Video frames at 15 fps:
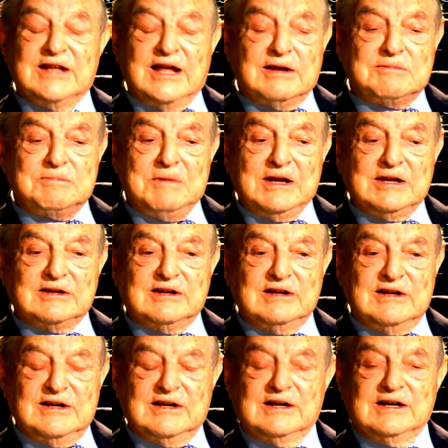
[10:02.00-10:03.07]
that meant
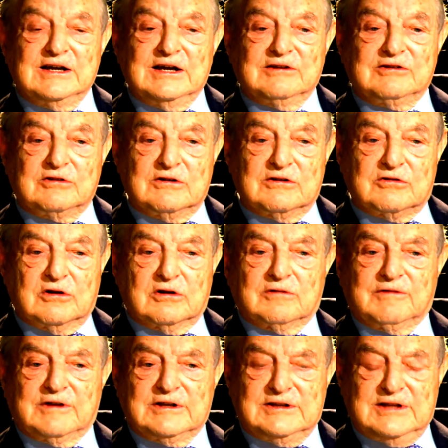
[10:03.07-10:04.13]
a sort
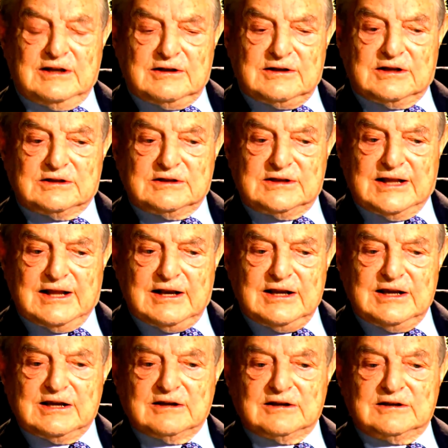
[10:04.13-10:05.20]
of a
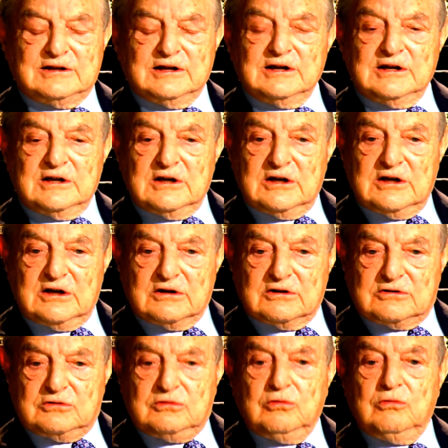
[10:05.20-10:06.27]
delicate
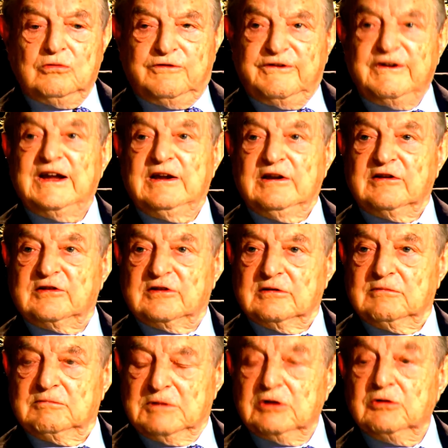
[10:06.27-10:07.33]
two-phase
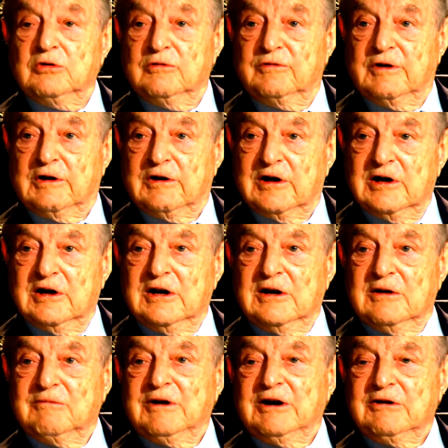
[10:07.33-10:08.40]
maneuver
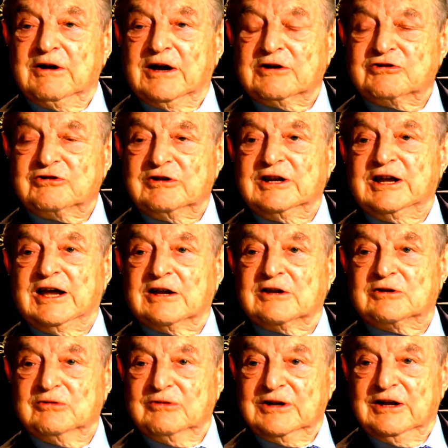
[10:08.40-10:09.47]
where you actually
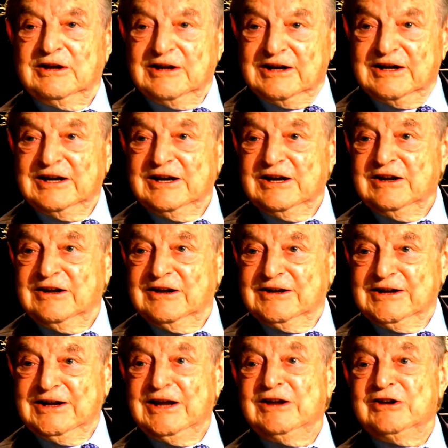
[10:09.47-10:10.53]
had to
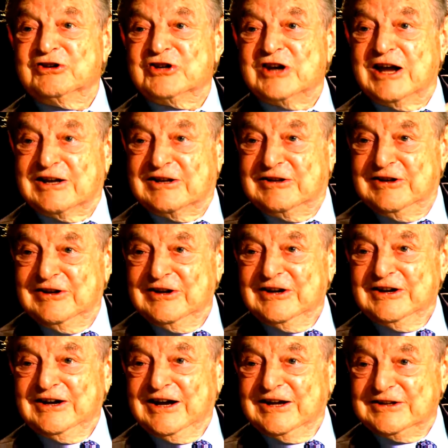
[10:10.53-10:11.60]
inject
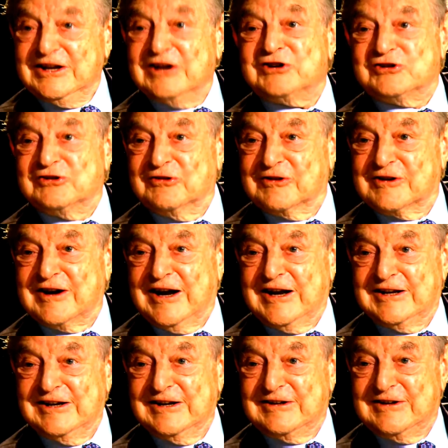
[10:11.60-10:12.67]
additional
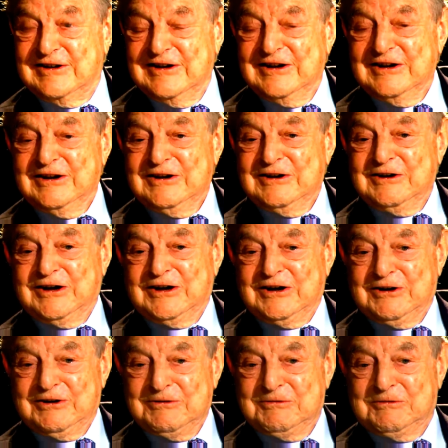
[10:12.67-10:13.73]
credit
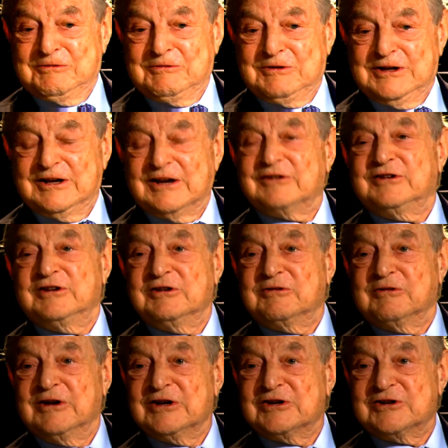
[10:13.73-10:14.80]
in a
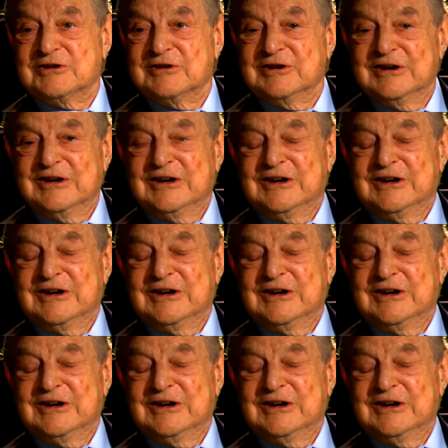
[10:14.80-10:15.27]
situation